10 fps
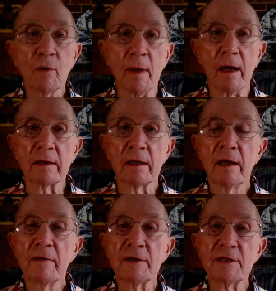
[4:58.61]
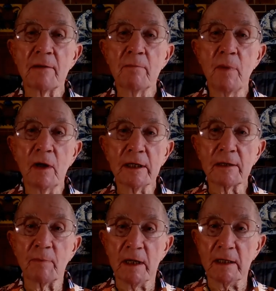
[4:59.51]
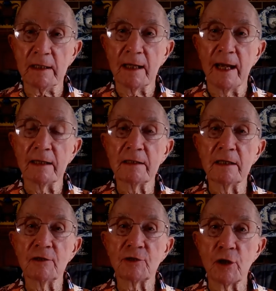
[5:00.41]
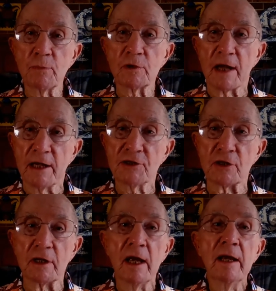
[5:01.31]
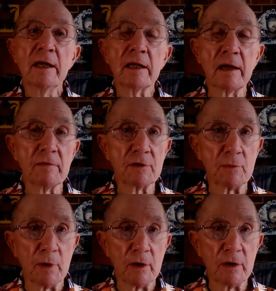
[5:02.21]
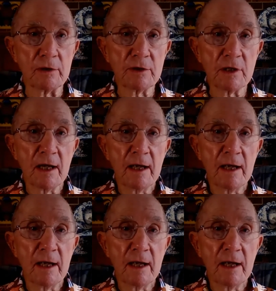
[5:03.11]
about the symbolic meaning and interpretation given to birds.